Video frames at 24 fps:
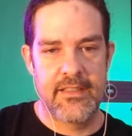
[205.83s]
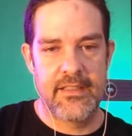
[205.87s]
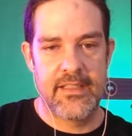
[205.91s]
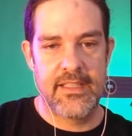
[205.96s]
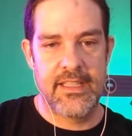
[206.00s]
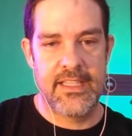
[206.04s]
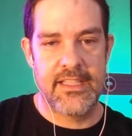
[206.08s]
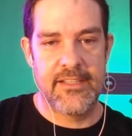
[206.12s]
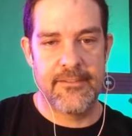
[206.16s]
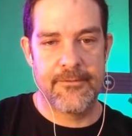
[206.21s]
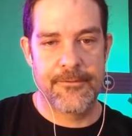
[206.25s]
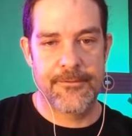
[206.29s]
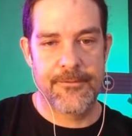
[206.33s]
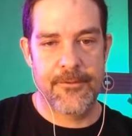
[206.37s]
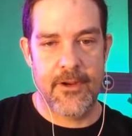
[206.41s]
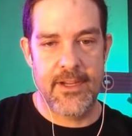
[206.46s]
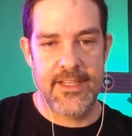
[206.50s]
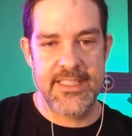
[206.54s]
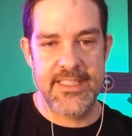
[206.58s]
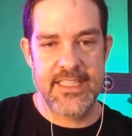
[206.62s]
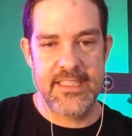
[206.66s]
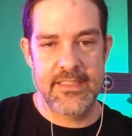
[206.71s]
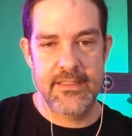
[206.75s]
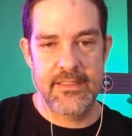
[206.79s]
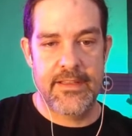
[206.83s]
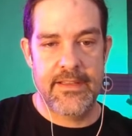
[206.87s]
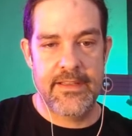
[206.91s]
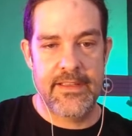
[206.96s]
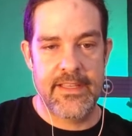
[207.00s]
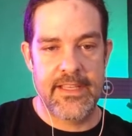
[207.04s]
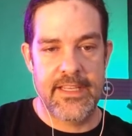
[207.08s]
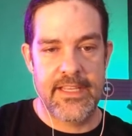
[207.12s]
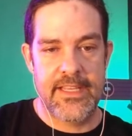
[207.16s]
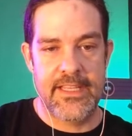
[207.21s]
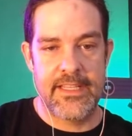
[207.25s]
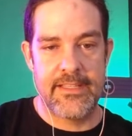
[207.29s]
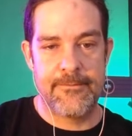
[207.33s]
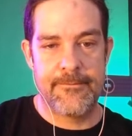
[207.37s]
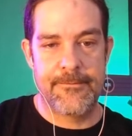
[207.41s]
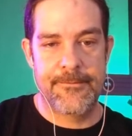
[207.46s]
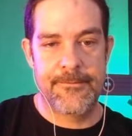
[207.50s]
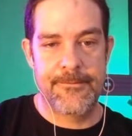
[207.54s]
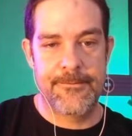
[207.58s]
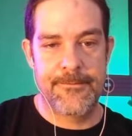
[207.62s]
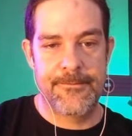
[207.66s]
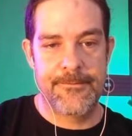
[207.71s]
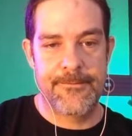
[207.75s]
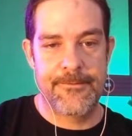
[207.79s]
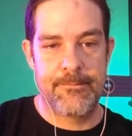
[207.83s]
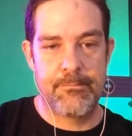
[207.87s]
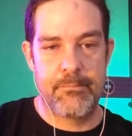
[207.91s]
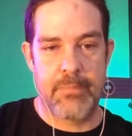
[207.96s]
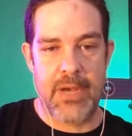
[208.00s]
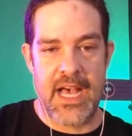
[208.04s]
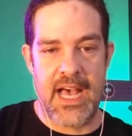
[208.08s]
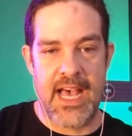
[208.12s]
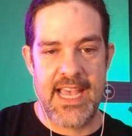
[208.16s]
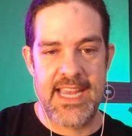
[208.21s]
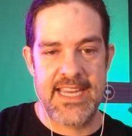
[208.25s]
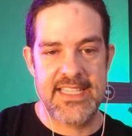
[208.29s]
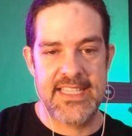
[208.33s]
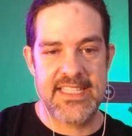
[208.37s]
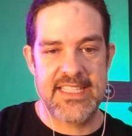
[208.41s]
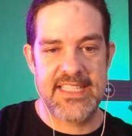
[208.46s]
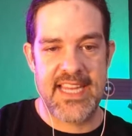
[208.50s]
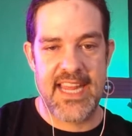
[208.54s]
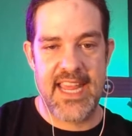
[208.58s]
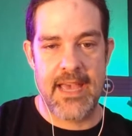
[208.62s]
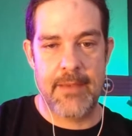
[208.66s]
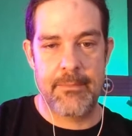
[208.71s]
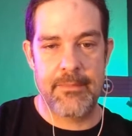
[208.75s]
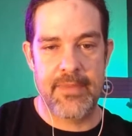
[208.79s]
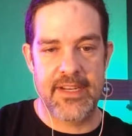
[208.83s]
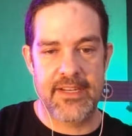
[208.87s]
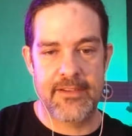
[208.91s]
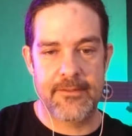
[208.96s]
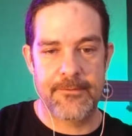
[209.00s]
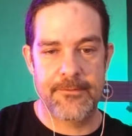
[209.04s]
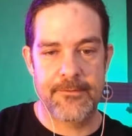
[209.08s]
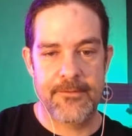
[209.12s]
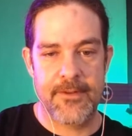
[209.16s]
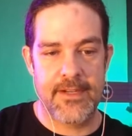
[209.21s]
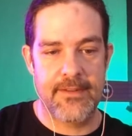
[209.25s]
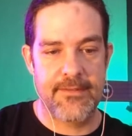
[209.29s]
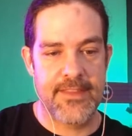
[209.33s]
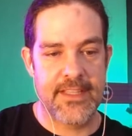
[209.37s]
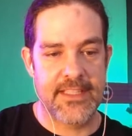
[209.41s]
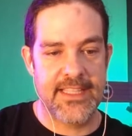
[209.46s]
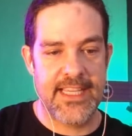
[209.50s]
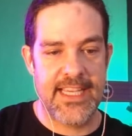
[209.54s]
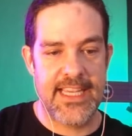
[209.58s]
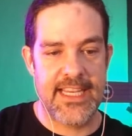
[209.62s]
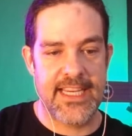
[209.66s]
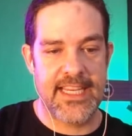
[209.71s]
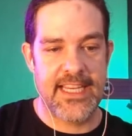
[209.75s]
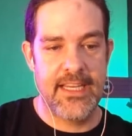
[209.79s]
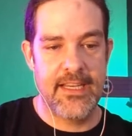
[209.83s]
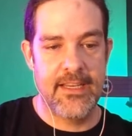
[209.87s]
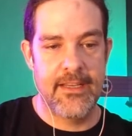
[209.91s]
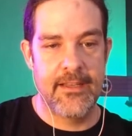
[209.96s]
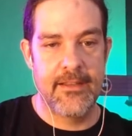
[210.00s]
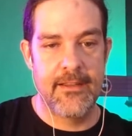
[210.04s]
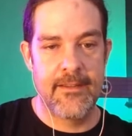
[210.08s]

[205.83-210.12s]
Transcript: in front, behind Sam, but in front of the lady.